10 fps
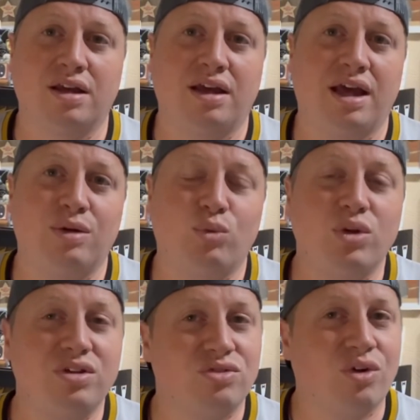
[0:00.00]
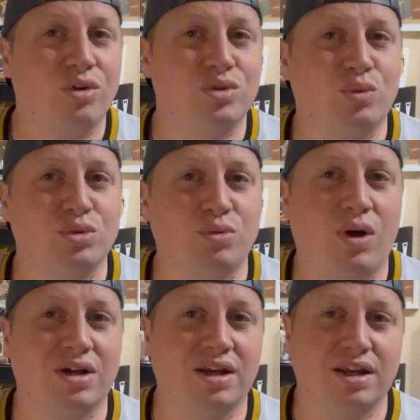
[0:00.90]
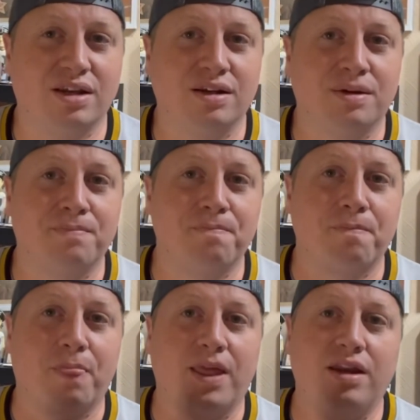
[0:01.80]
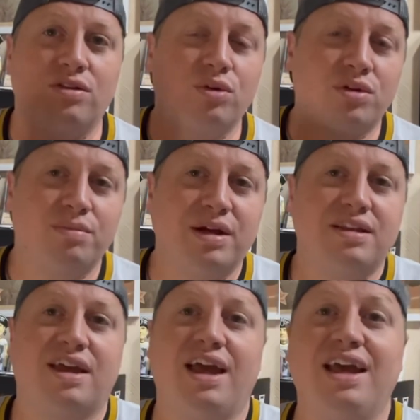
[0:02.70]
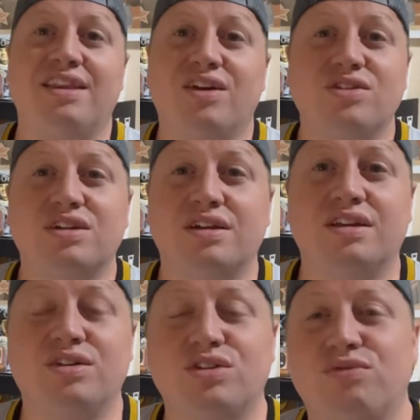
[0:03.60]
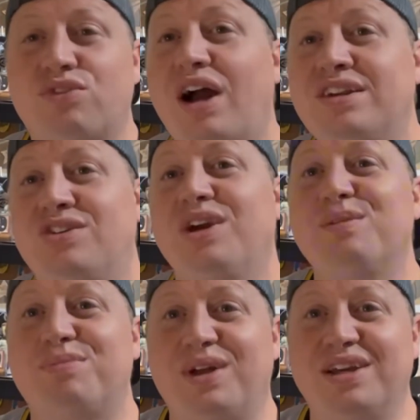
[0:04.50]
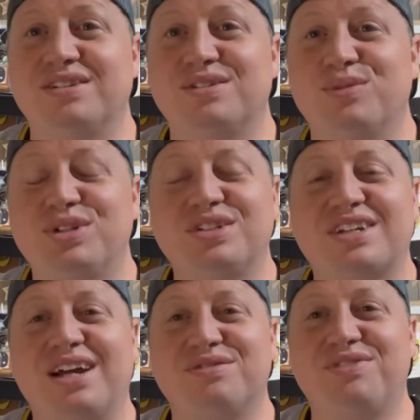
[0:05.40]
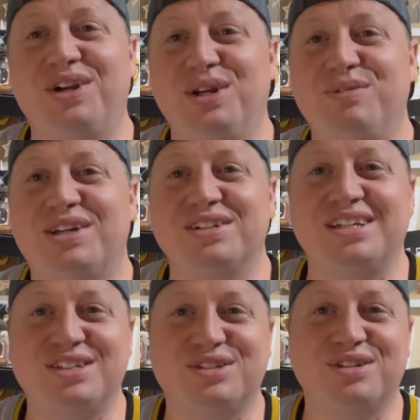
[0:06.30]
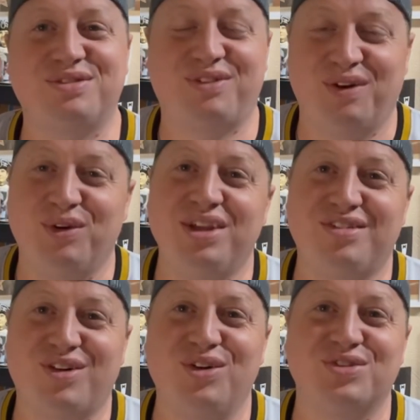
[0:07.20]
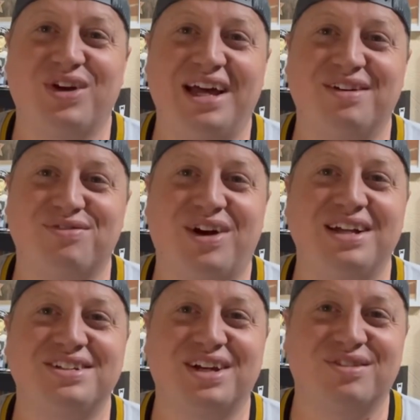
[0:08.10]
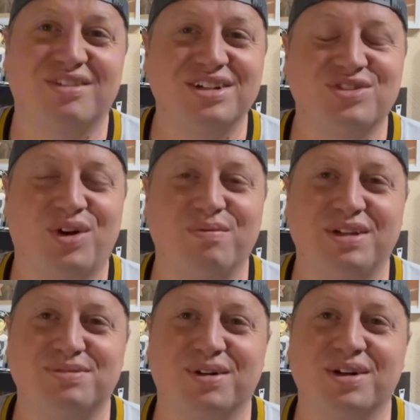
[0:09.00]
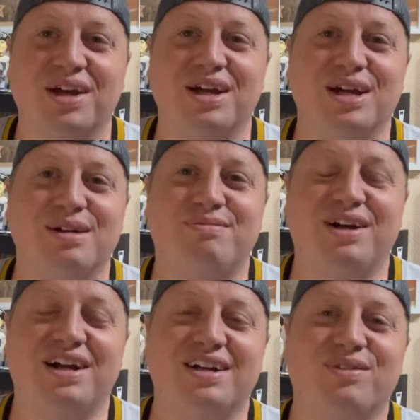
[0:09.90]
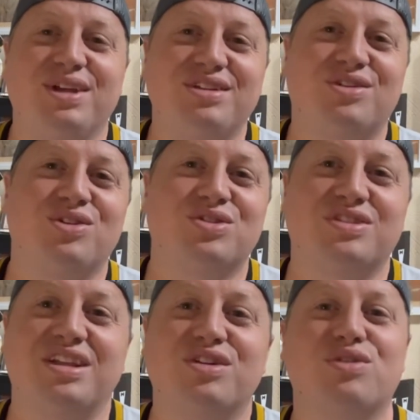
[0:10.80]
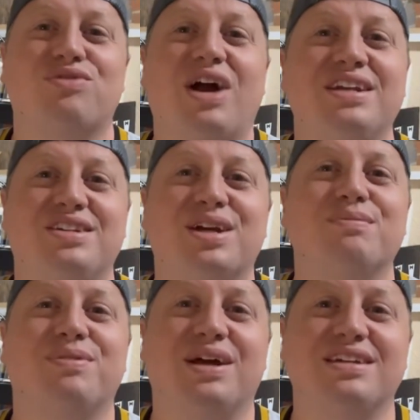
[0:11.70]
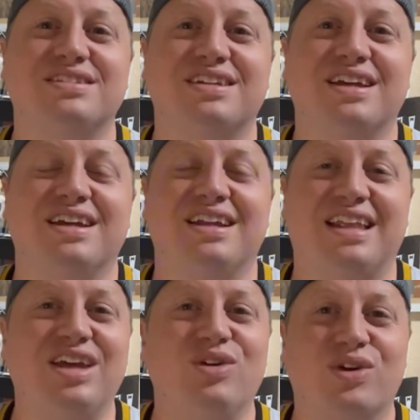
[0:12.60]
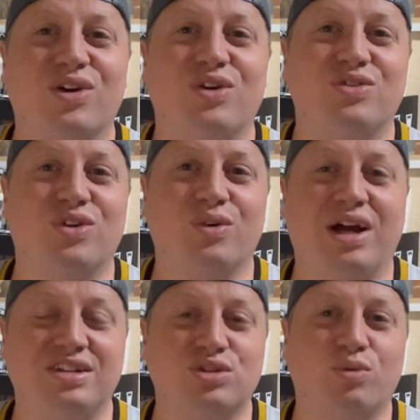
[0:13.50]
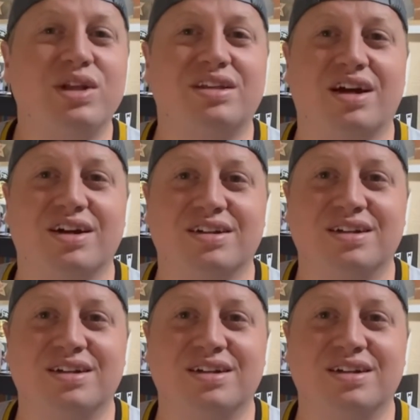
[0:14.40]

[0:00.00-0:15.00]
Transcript: And Willie Stargell was walking in, and he told Clemente, "Hey, there's a fried chicken place," which is kind of funny because Willie Stargell had a fried chicken restaurant in Pittsburgh. But Willie Stargell said, "There's a fried chicken place that you can go to. I just went there."